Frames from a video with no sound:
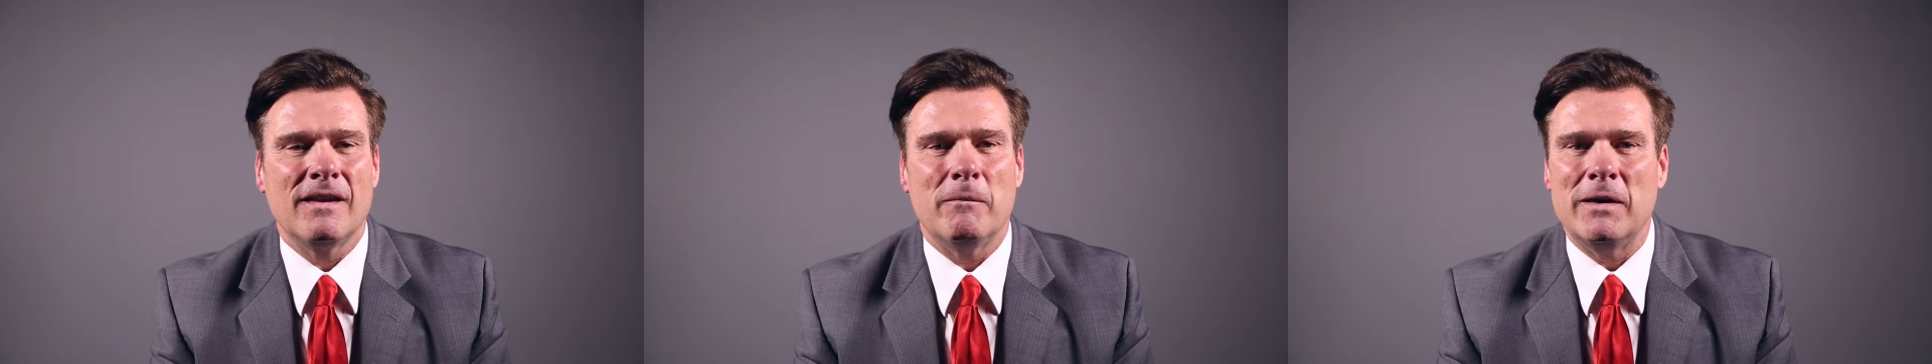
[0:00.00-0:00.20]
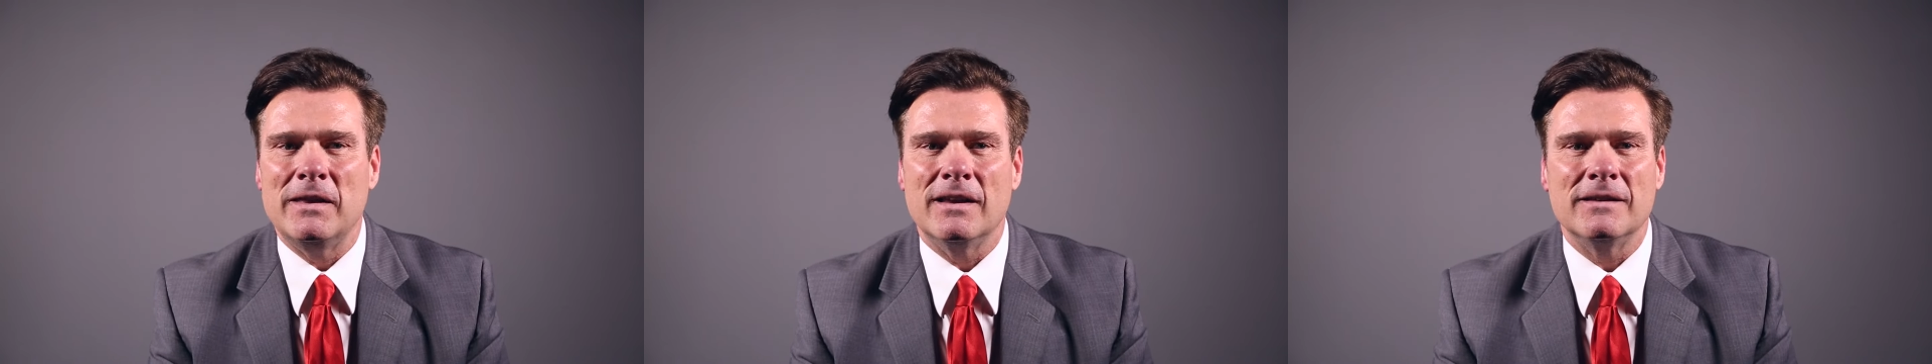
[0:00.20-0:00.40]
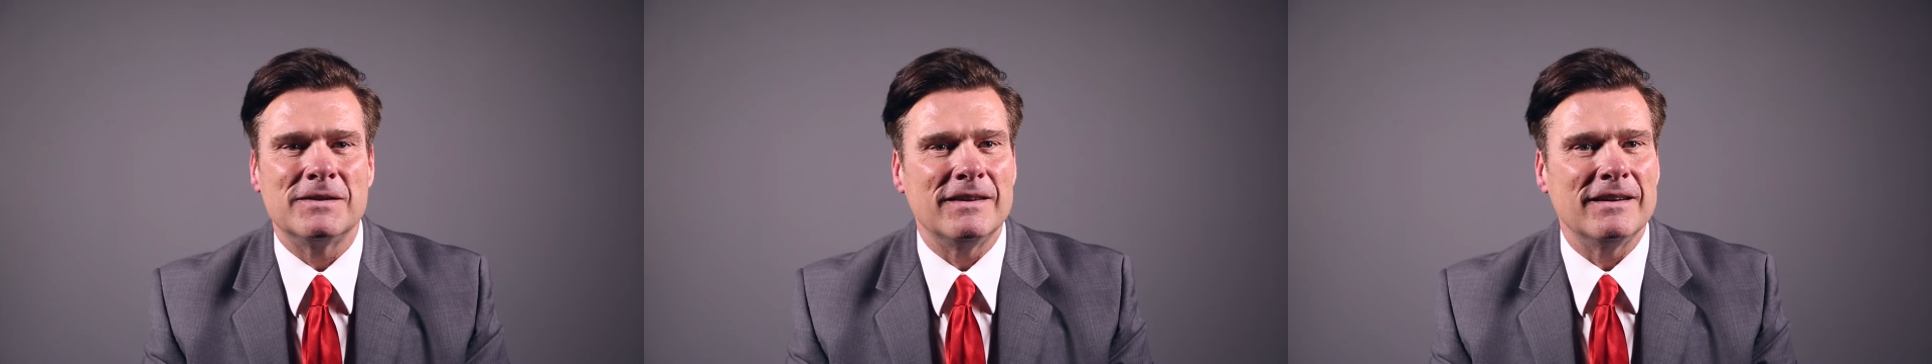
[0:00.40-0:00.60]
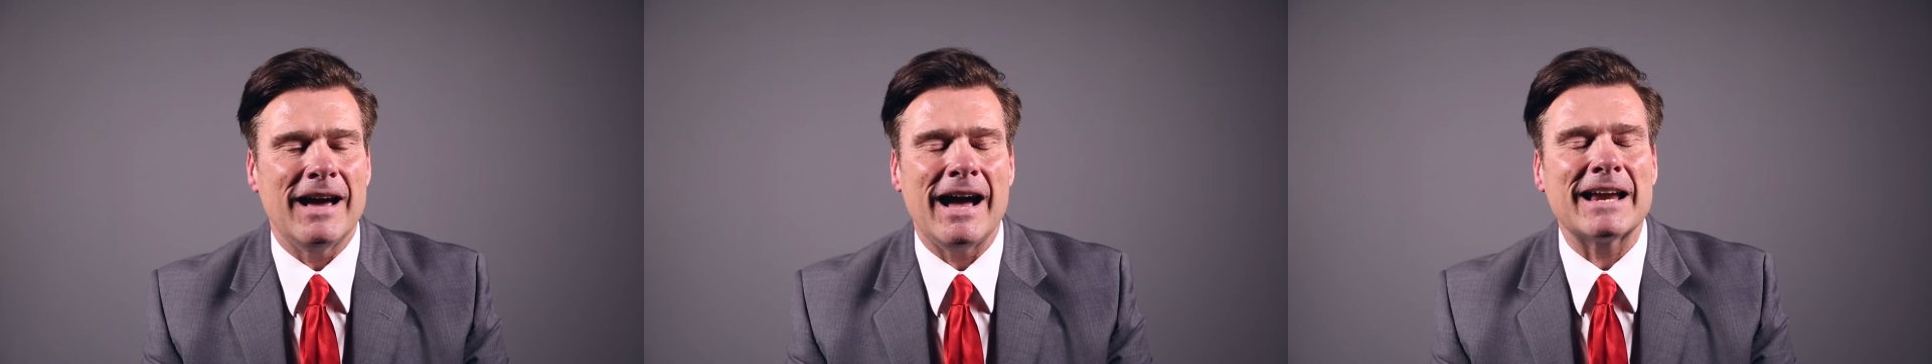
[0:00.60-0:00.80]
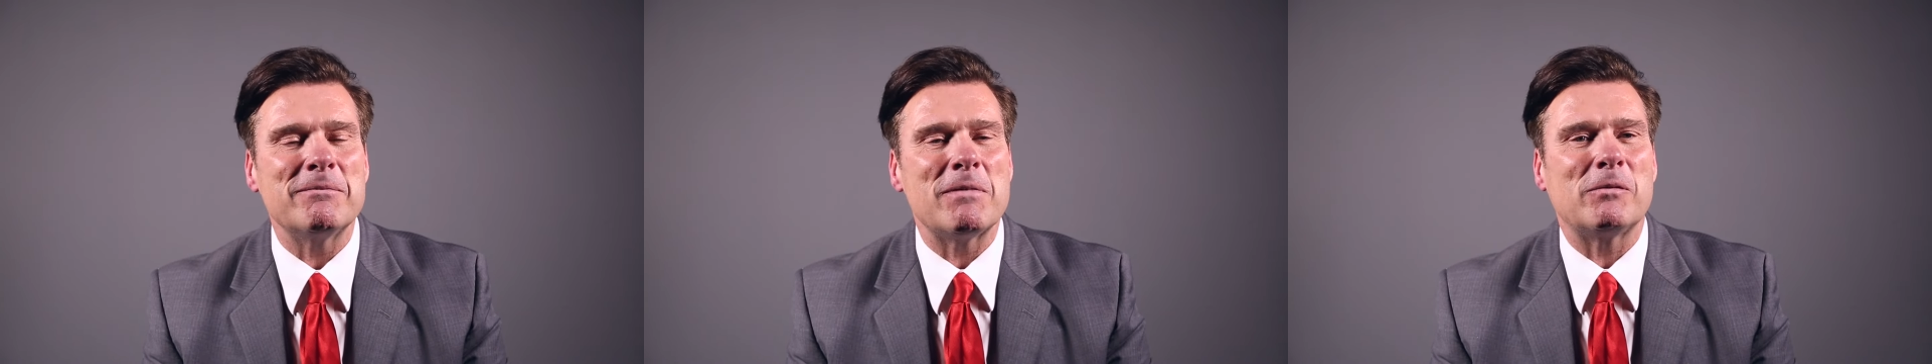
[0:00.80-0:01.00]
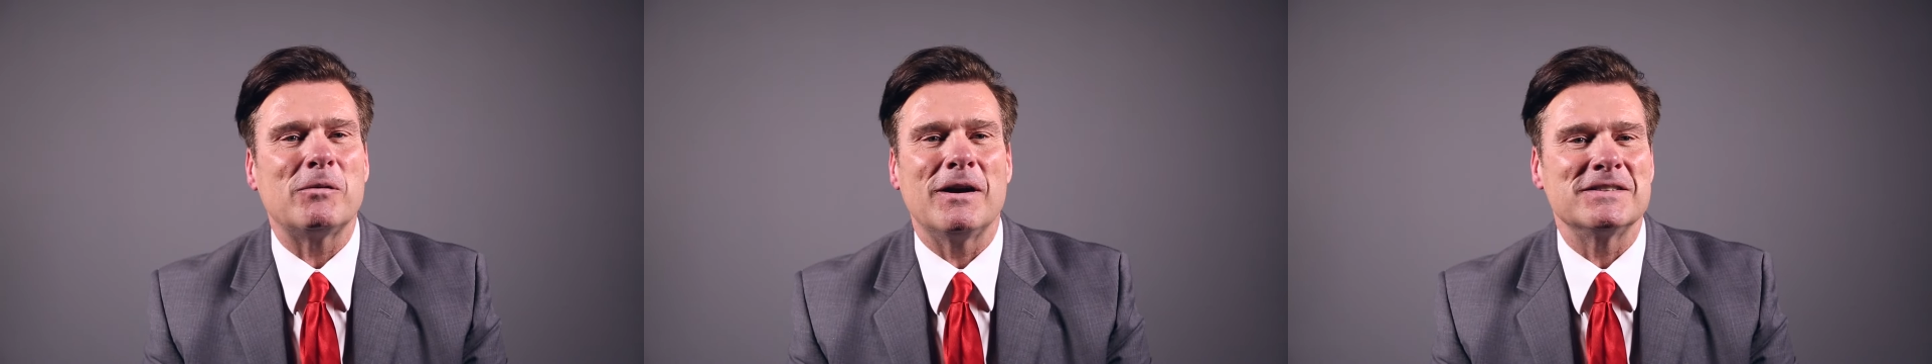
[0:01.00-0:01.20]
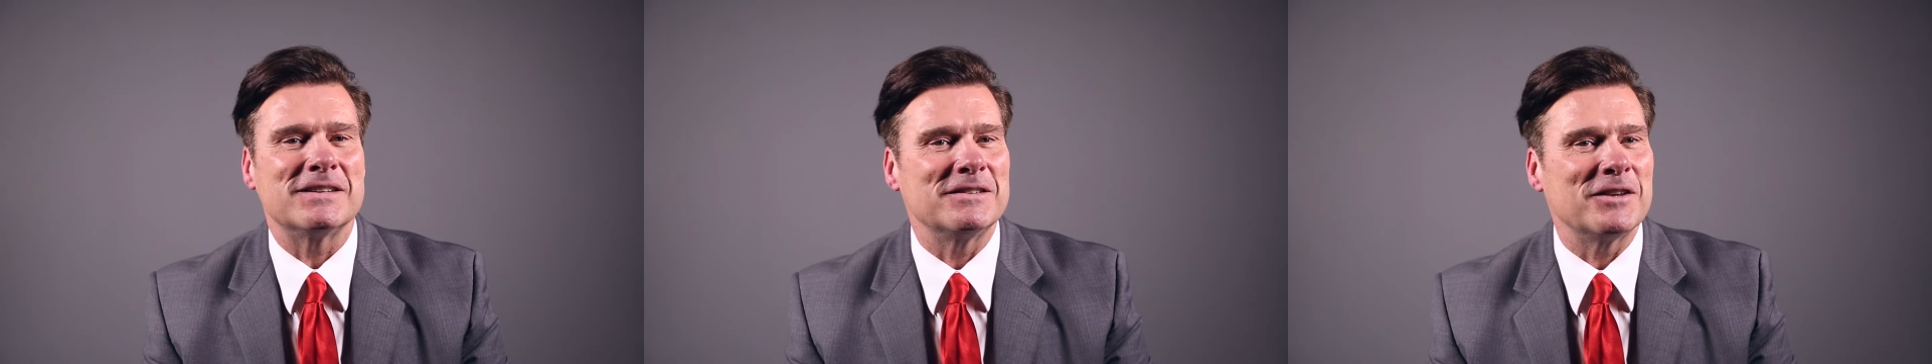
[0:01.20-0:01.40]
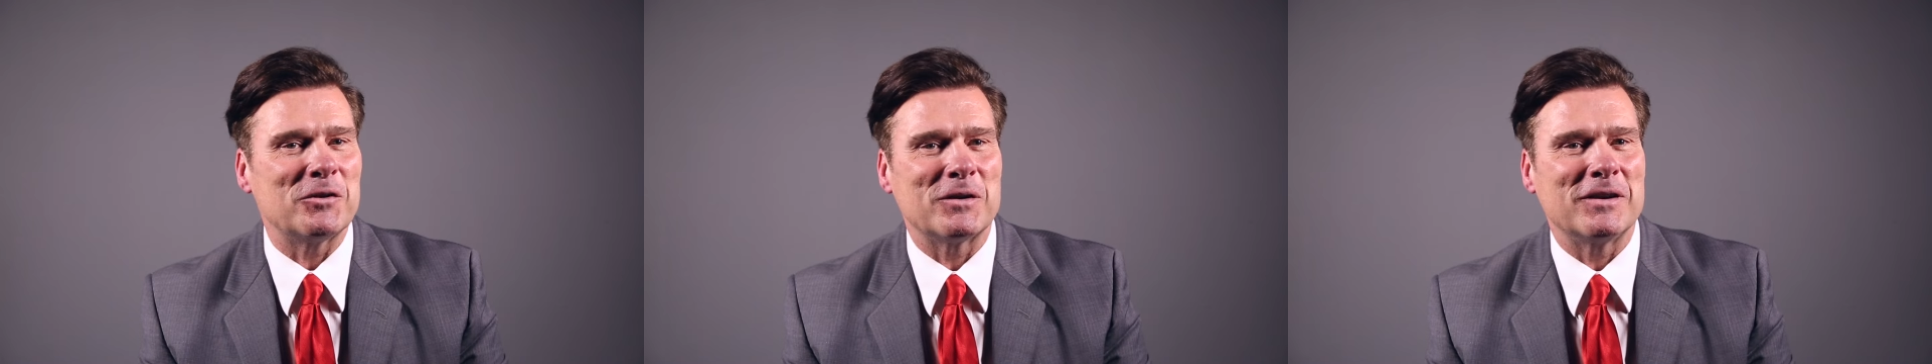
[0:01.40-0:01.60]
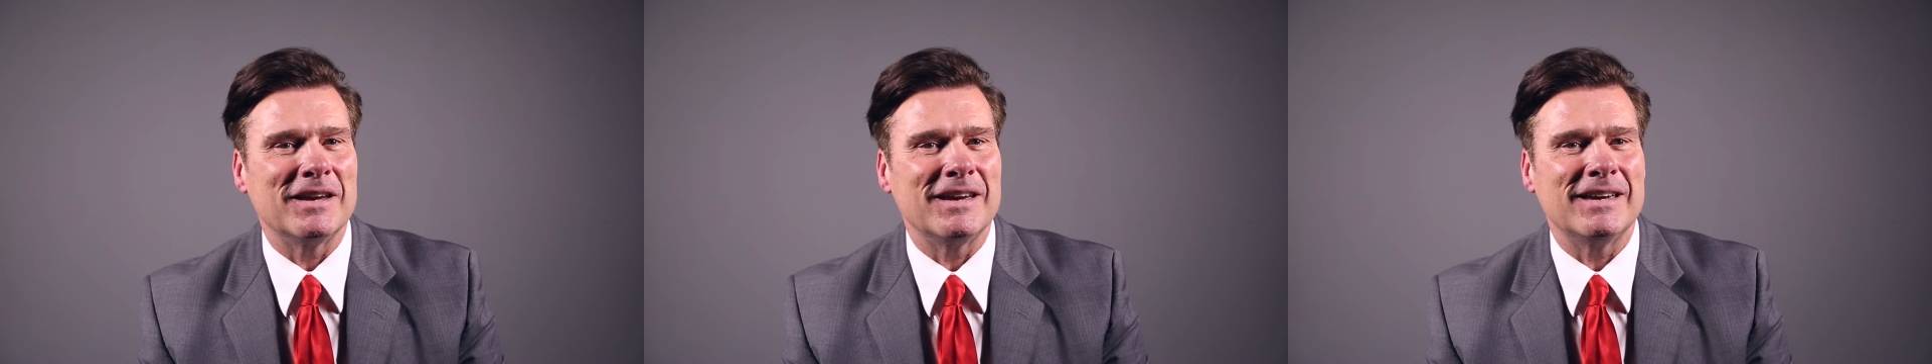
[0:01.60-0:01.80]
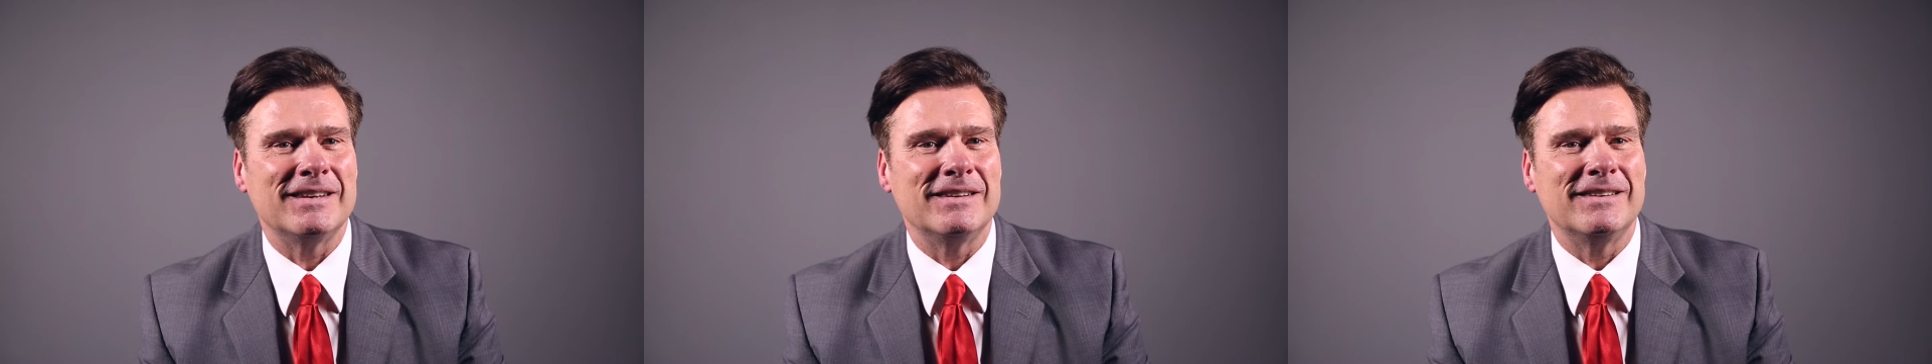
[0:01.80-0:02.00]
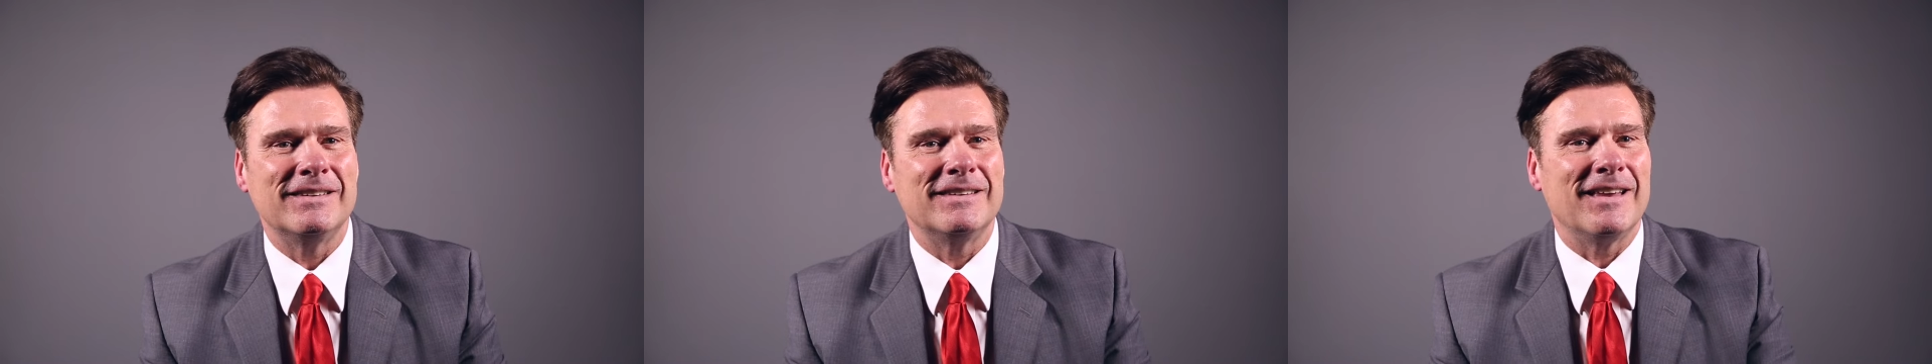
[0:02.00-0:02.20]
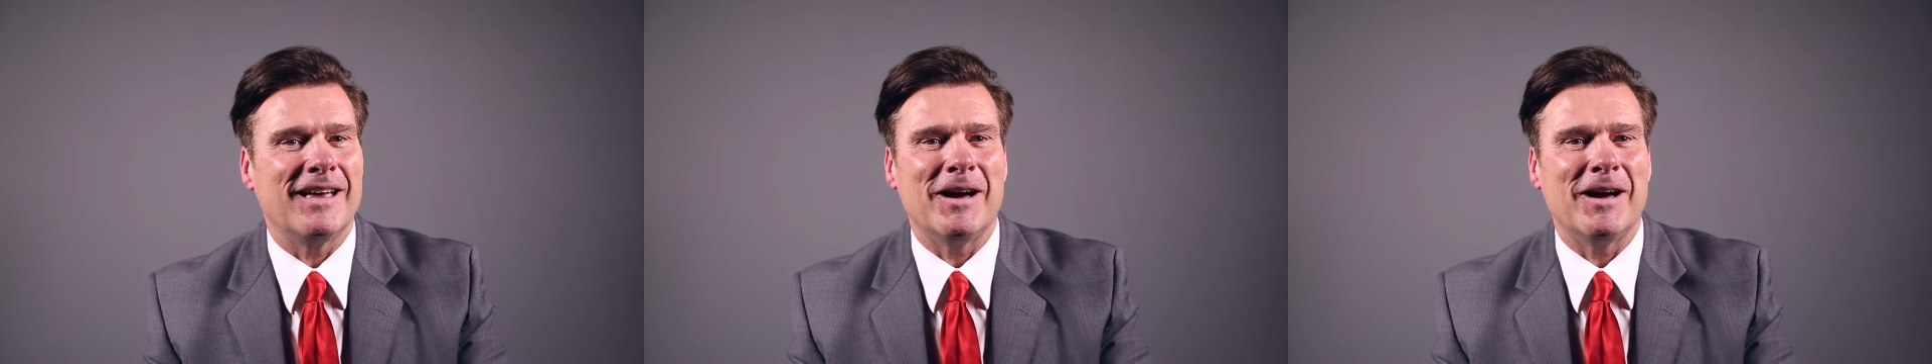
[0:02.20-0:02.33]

I mean, as, I can remember as a little kid,